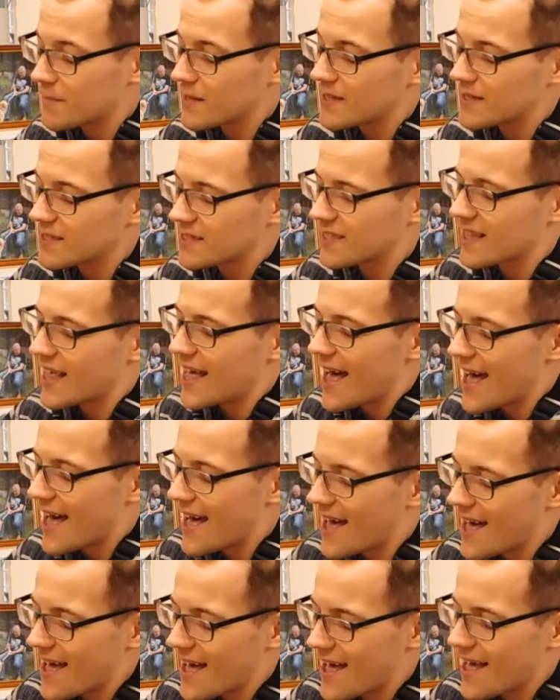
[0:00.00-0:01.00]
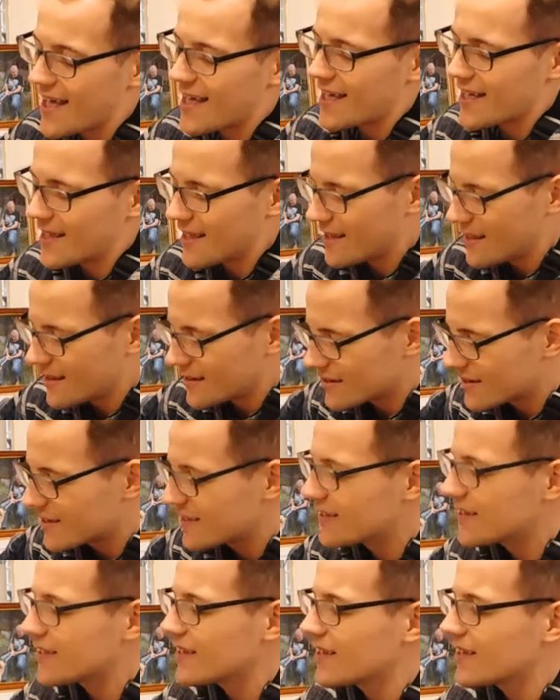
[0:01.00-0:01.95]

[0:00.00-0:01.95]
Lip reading: me slightly.